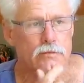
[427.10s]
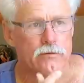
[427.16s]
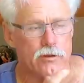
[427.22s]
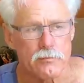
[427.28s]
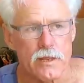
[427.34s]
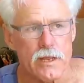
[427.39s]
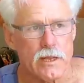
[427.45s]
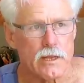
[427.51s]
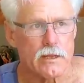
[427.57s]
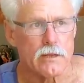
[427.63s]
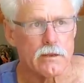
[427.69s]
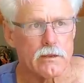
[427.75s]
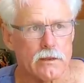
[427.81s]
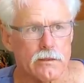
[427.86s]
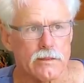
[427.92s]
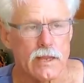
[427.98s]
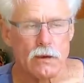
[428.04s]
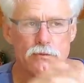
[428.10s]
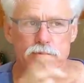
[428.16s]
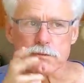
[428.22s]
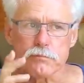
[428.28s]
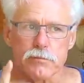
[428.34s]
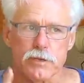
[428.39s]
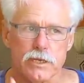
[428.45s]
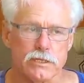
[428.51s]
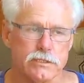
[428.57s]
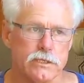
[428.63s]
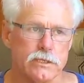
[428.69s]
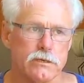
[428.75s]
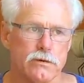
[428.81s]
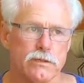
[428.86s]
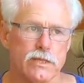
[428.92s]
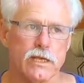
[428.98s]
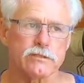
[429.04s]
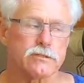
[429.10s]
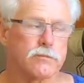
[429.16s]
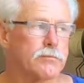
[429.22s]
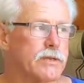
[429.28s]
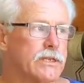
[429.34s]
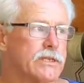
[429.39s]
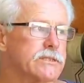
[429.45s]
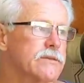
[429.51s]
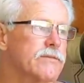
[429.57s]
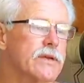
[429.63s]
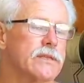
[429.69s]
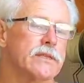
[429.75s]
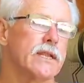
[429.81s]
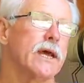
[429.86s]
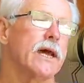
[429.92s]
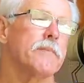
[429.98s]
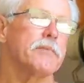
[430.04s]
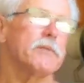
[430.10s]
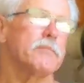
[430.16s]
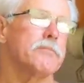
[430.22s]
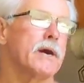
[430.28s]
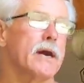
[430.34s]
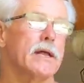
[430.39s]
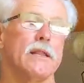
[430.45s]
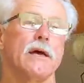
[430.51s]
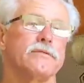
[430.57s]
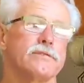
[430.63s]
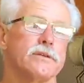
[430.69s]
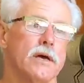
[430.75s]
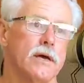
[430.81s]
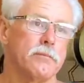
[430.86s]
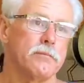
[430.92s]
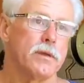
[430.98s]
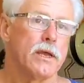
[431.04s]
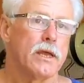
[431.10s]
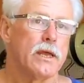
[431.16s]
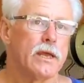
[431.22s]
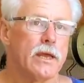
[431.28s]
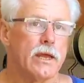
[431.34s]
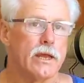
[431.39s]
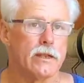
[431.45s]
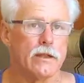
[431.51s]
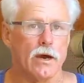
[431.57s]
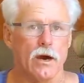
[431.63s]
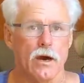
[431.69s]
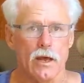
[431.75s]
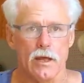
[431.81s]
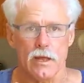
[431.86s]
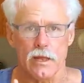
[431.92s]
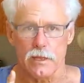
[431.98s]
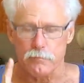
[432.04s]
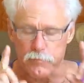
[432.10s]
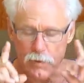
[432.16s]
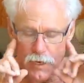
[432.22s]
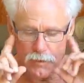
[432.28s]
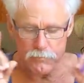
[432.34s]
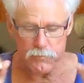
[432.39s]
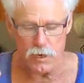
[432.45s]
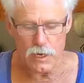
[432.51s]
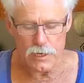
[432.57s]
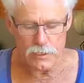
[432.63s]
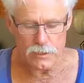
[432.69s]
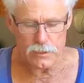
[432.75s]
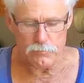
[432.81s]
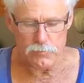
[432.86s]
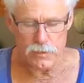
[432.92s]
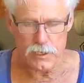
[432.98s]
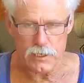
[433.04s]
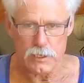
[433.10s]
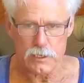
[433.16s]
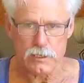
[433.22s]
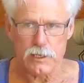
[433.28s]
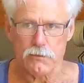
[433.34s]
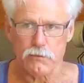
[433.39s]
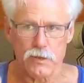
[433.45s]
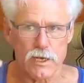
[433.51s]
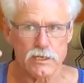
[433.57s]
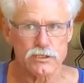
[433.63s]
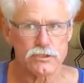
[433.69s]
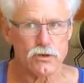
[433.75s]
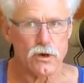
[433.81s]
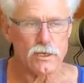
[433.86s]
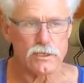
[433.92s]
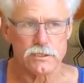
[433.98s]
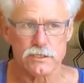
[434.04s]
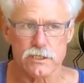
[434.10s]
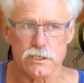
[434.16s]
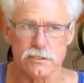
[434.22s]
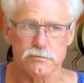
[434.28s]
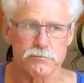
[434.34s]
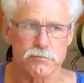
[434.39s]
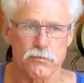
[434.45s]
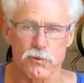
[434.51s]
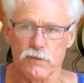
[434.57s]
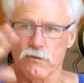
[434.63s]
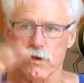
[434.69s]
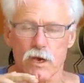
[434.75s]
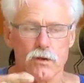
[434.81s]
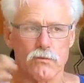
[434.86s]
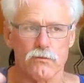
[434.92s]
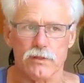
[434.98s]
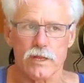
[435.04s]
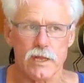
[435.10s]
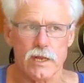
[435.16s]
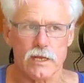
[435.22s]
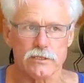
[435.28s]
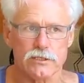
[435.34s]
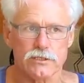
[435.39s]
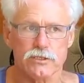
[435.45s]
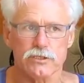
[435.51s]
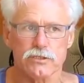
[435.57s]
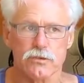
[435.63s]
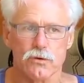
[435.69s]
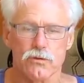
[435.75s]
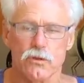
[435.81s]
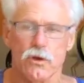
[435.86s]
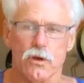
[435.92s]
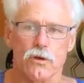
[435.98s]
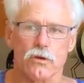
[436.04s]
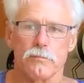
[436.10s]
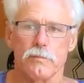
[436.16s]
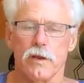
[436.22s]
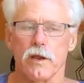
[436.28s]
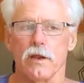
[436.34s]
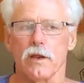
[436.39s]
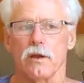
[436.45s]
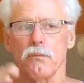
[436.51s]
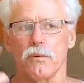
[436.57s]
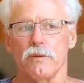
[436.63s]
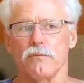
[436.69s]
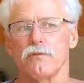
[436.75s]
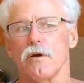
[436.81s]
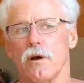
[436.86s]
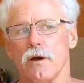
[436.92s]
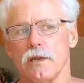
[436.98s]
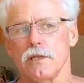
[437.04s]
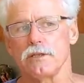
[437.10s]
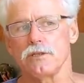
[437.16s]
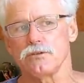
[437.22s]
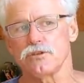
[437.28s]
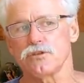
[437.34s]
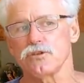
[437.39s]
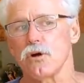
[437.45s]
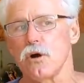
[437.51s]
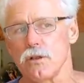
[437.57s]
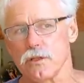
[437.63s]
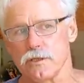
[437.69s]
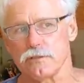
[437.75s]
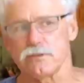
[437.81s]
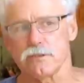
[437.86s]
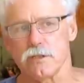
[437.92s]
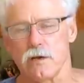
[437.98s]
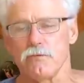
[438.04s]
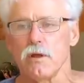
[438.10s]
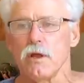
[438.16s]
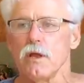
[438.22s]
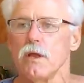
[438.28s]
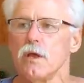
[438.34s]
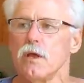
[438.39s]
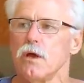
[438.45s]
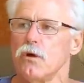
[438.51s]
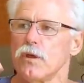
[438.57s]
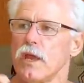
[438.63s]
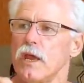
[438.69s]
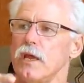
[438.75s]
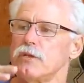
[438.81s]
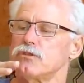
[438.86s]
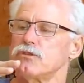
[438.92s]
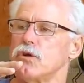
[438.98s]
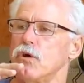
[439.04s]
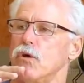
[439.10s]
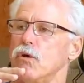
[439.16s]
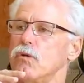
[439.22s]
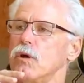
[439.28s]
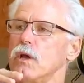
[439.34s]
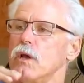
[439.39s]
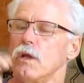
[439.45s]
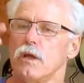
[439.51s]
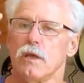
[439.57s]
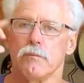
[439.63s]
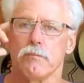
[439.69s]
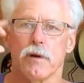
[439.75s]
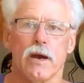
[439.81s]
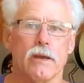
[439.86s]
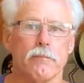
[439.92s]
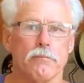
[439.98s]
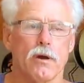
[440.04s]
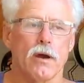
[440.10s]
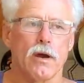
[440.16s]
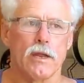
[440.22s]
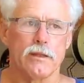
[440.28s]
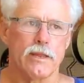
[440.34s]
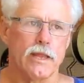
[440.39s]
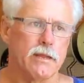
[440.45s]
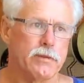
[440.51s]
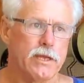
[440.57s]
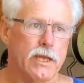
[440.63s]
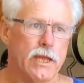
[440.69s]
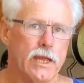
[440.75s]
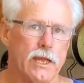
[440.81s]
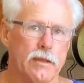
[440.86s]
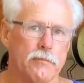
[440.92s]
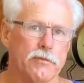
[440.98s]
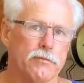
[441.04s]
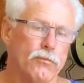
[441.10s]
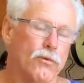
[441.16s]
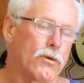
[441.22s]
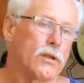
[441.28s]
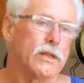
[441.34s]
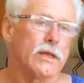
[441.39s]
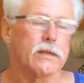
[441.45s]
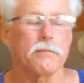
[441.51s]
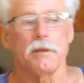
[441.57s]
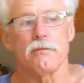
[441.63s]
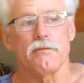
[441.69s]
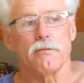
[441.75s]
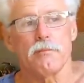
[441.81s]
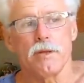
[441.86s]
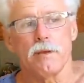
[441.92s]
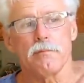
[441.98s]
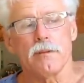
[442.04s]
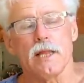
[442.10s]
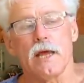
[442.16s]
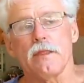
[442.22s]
to me, that was a big deal. That's the biggest event that happened in my lifetime. And in my mind, immediately, what I saw is these, we've gone over the edge. This is no longer America. We've gone into Stalin stuff, okay? So in my mind, they became the mortal enemy of the people